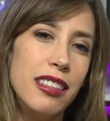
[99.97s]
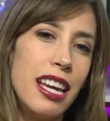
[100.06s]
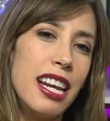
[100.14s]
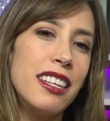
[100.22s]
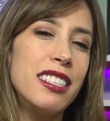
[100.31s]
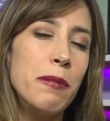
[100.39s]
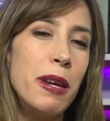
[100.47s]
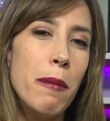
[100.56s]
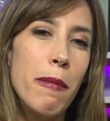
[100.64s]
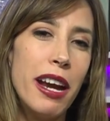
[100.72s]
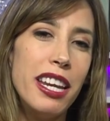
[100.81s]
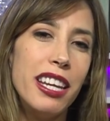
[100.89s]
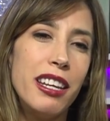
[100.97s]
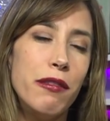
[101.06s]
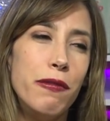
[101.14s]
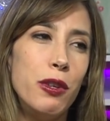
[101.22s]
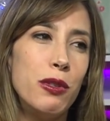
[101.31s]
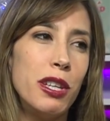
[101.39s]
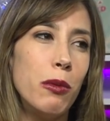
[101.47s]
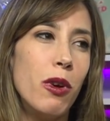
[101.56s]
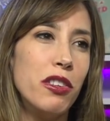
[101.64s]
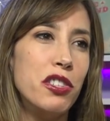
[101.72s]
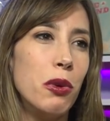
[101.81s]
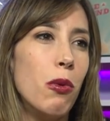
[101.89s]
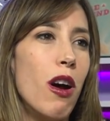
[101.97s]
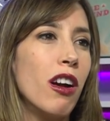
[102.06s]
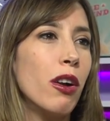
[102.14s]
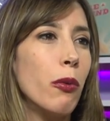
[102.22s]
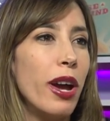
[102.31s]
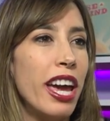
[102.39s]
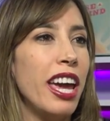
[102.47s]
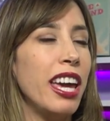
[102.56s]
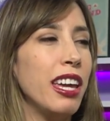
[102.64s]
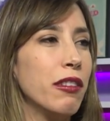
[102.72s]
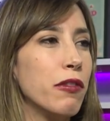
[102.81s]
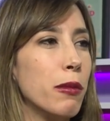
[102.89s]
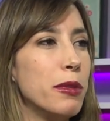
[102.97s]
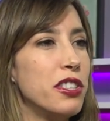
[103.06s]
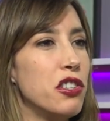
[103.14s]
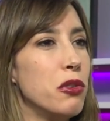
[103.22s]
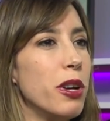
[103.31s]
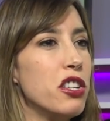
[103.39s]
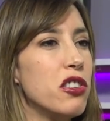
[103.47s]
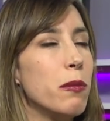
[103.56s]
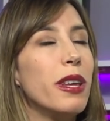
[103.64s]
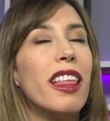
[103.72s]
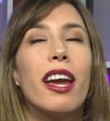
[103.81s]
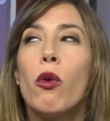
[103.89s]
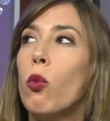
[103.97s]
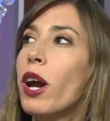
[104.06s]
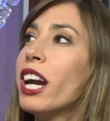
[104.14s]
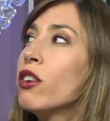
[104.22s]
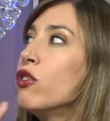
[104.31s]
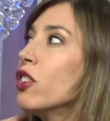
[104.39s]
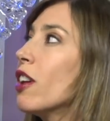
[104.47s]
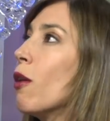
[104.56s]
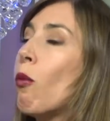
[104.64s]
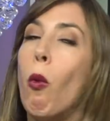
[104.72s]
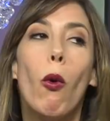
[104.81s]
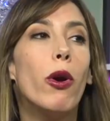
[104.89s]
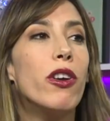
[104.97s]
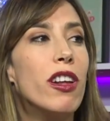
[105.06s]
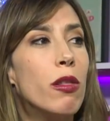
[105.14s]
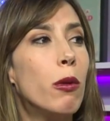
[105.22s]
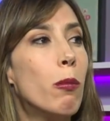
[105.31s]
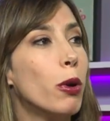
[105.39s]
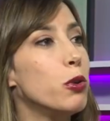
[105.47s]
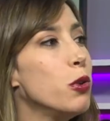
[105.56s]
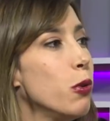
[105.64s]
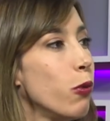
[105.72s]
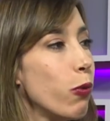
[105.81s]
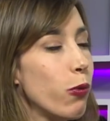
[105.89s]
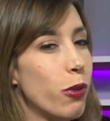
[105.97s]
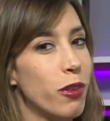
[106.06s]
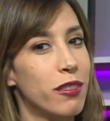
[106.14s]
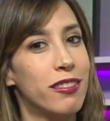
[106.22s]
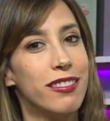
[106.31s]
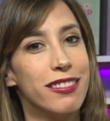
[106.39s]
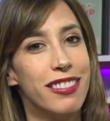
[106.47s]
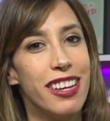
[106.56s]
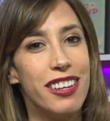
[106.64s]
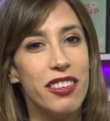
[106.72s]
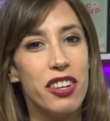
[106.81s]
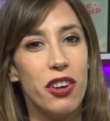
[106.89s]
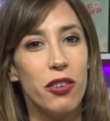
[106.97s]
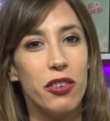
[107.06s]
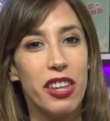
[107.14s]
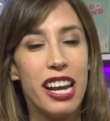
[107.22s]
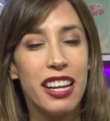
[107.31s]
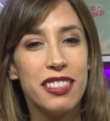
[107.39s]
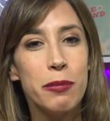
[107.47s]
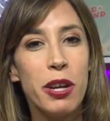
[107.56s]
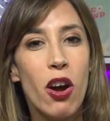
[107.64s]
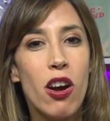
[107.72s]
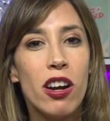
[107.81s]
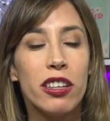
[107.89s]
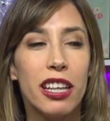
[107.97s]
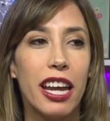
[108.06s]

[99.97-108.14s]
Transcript: That has to be a mighty confusing one to walk away from a situation and be like, where did I, where did I leave my teeth? I don't know. That has to be hard.